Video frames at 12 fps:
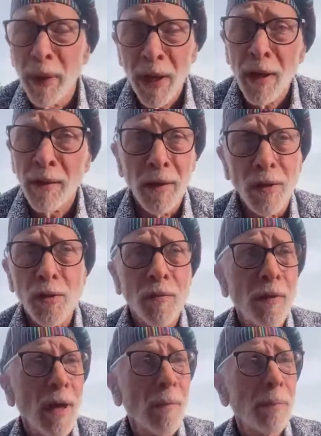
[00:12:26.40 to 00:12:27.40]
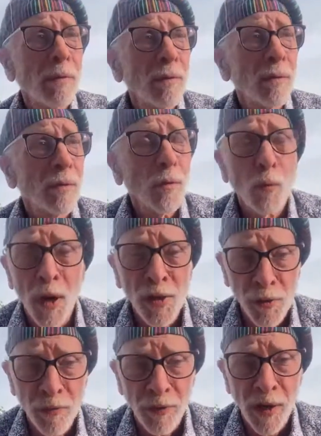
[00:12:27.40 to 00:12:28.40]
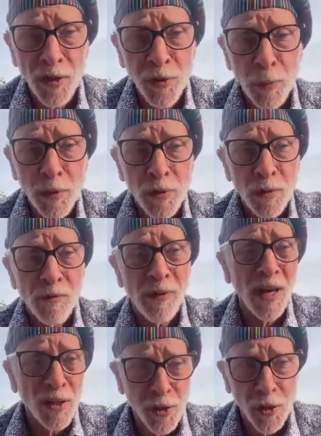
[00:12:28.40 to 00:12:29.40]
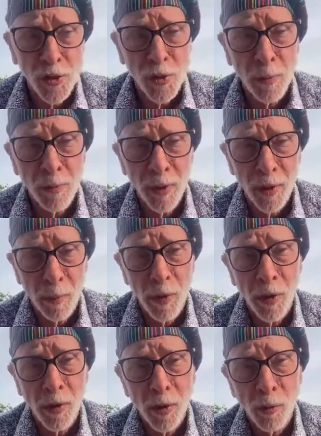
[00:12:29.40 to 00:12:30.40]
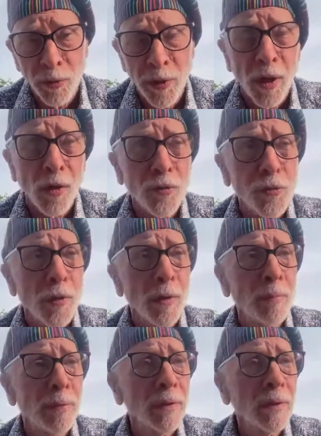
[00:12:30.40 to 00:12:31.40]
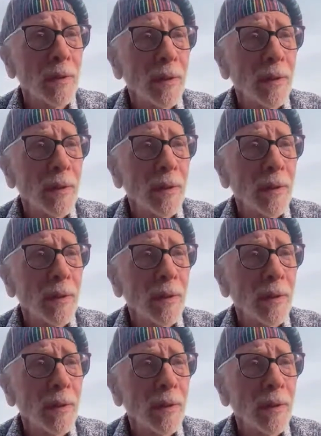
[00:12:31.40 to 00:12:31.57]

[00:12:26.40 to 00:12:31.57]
bad things have happened. The rise of fascism in America with Donald Trump.